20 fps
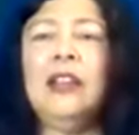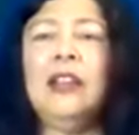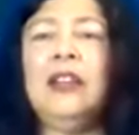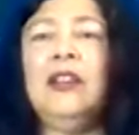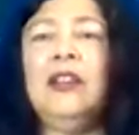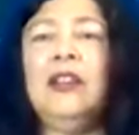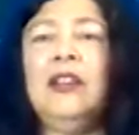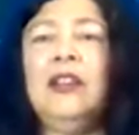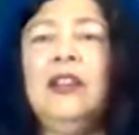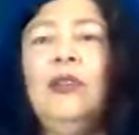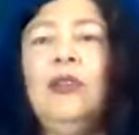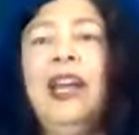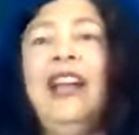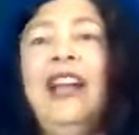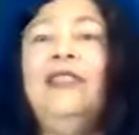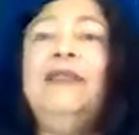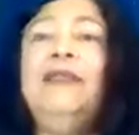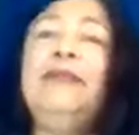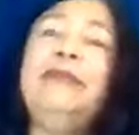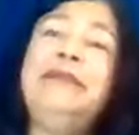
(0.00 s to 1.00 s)
Well,
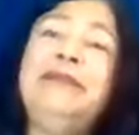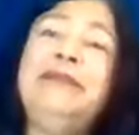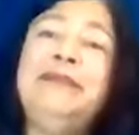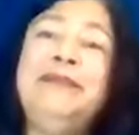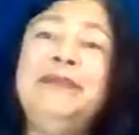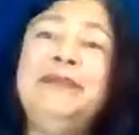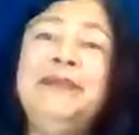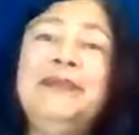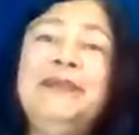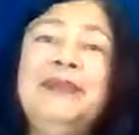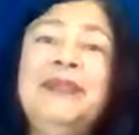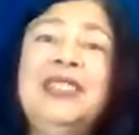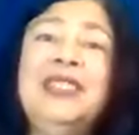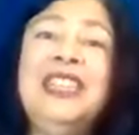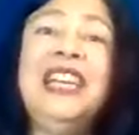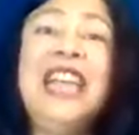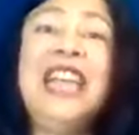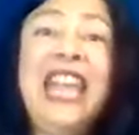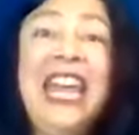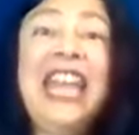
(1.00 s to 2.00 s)
the
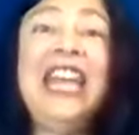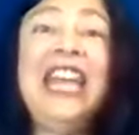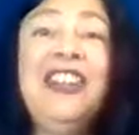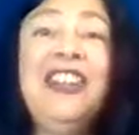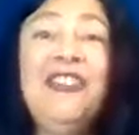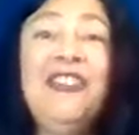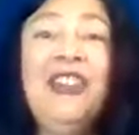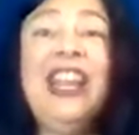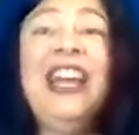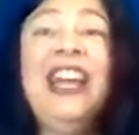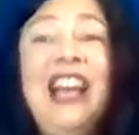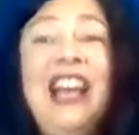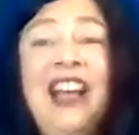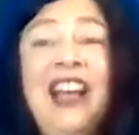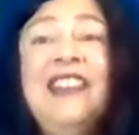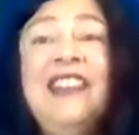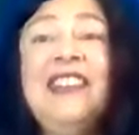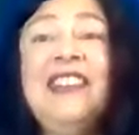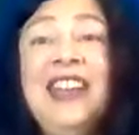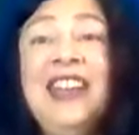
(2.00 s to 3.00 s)
king
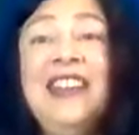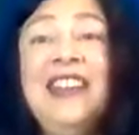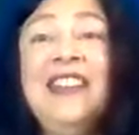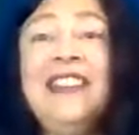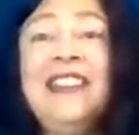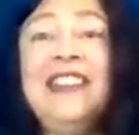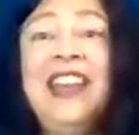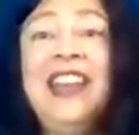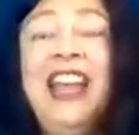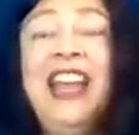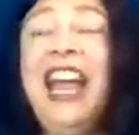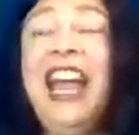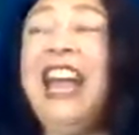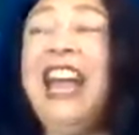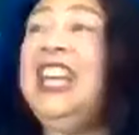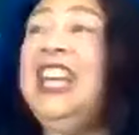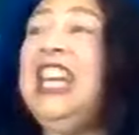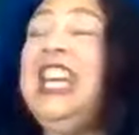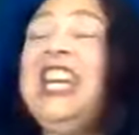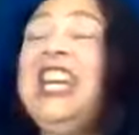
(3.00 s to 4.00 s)
realized this,
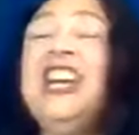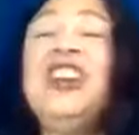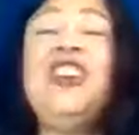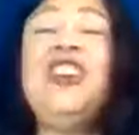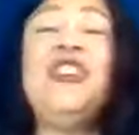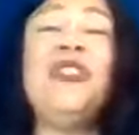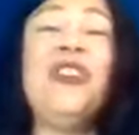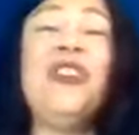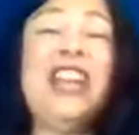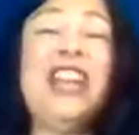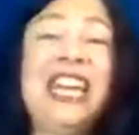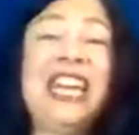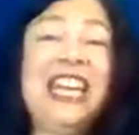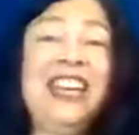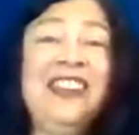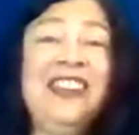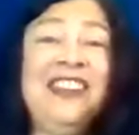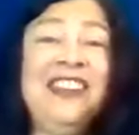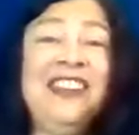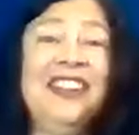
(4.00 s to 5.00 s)
and he
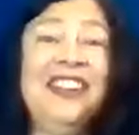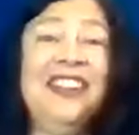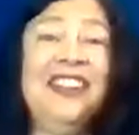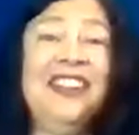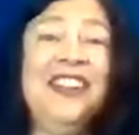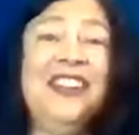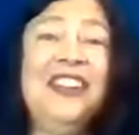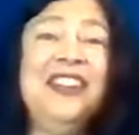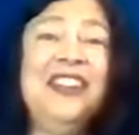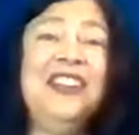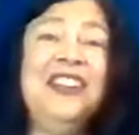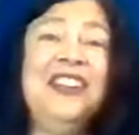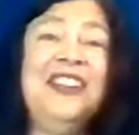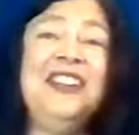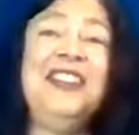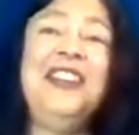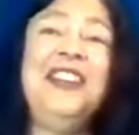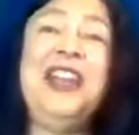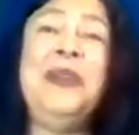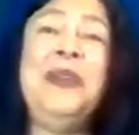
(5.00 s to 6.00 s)
agreed.
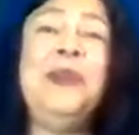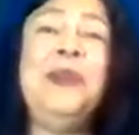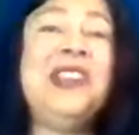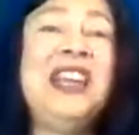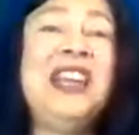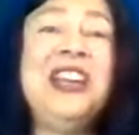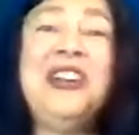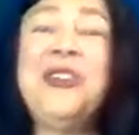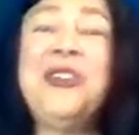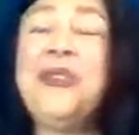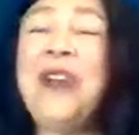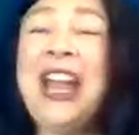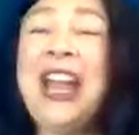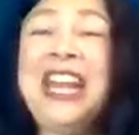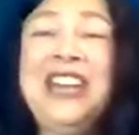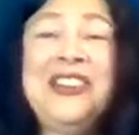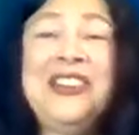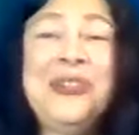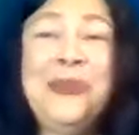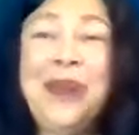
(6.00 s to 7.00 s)
There was a
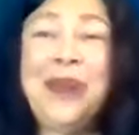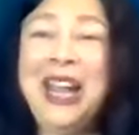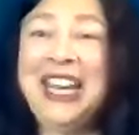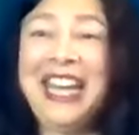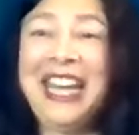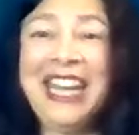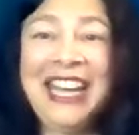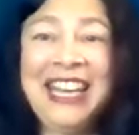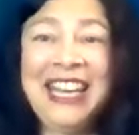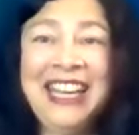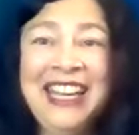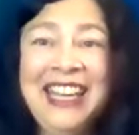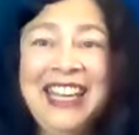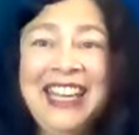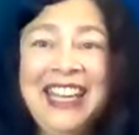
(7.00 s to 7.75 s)
great wedding.